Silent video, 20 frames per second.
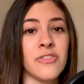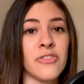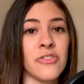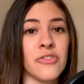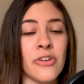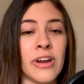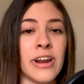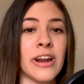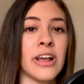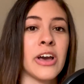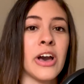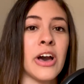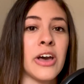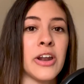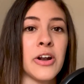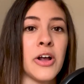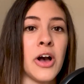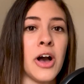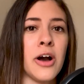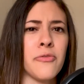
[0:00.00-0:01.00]
just trying to cut
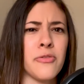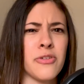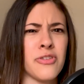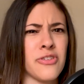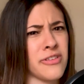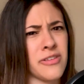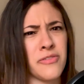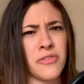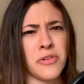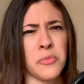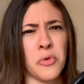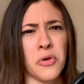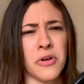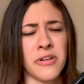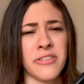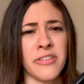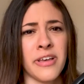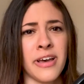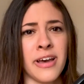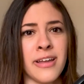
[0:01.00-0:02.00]
it off, which is even more
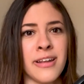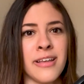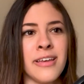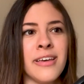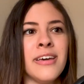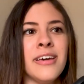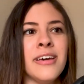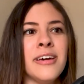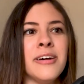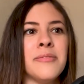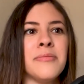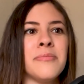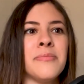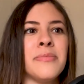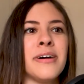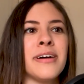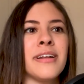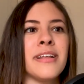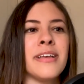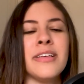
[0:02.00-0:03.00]
sad.
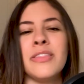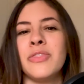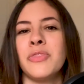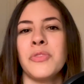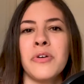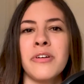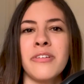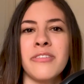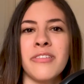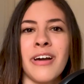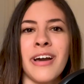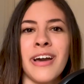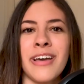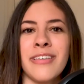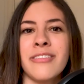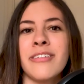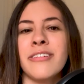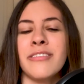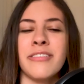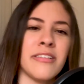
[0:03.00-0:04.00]
But in Thor's eyes,
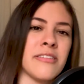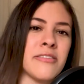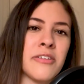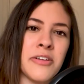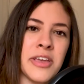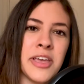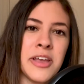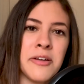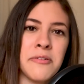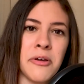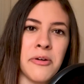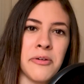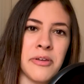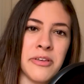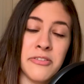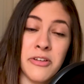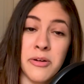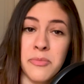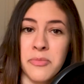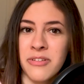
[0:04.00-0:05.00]
because he's our hero,
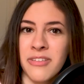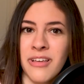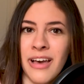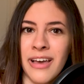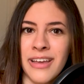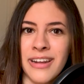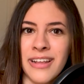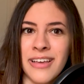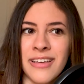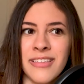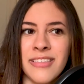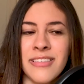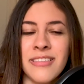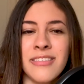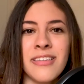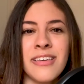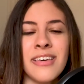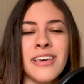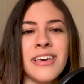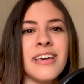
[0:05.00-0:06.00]
he's our
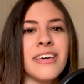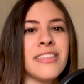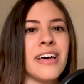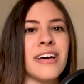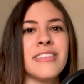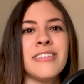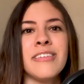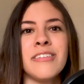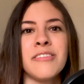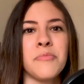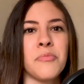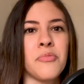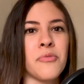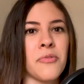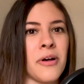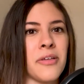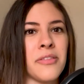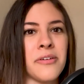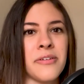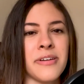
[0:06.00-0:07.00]
protagonist, that's his
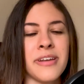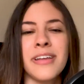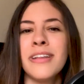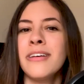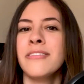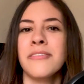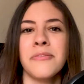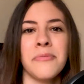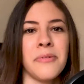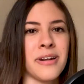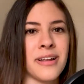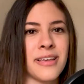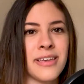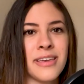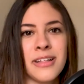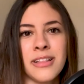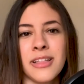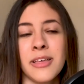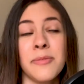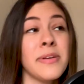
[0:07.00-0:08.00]
brother. He doesn't want to
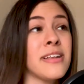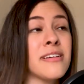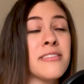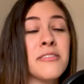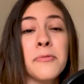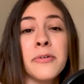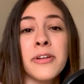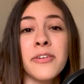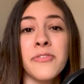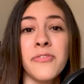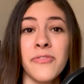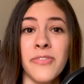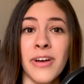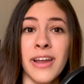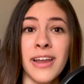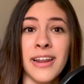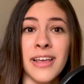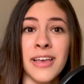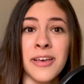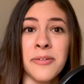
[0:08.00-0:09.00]
kill him, he doesn't want to
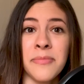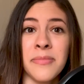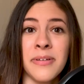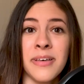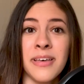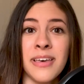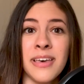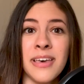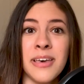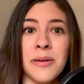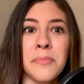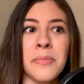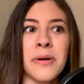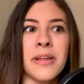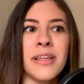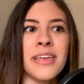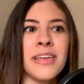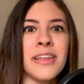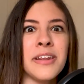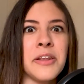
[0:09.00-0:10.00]
fight him, but
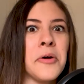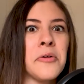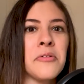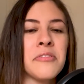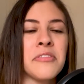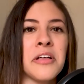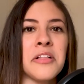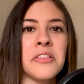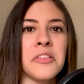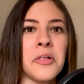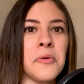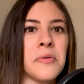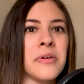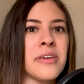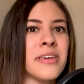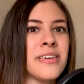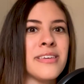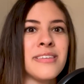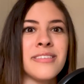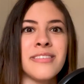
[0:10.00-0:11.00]
he knows that
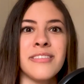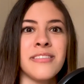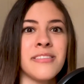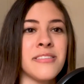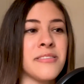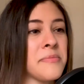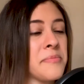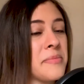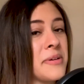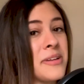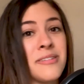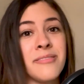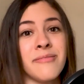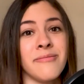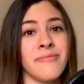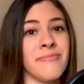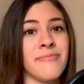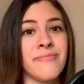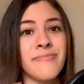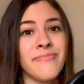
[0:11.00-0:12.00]
Loki's been